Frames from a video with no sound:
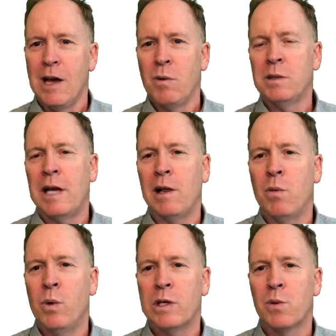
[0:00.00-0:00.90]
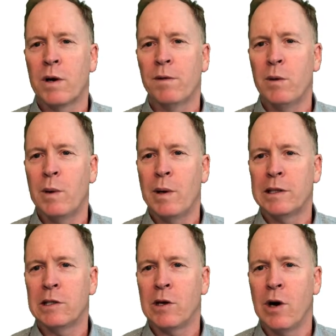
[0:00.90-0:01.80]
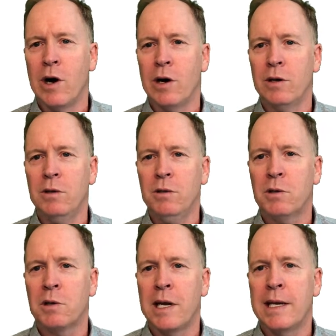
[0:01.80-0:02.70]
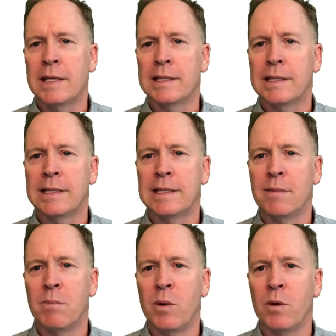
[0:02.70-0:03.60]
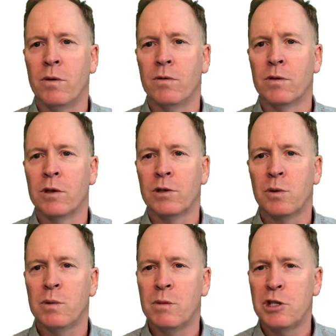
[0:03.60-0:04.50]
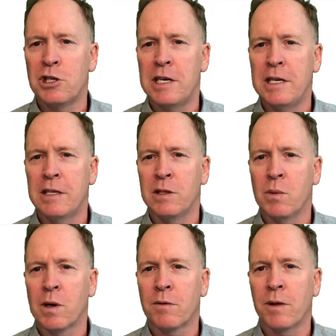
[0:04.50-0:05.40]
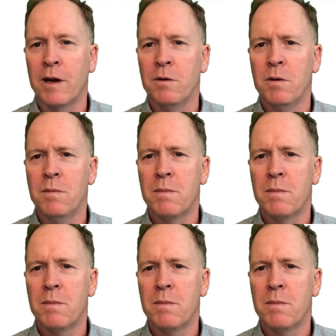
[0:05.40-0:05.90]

We'll tell it which workflow we want to call. Create Simple Virtual Machine is the workflow.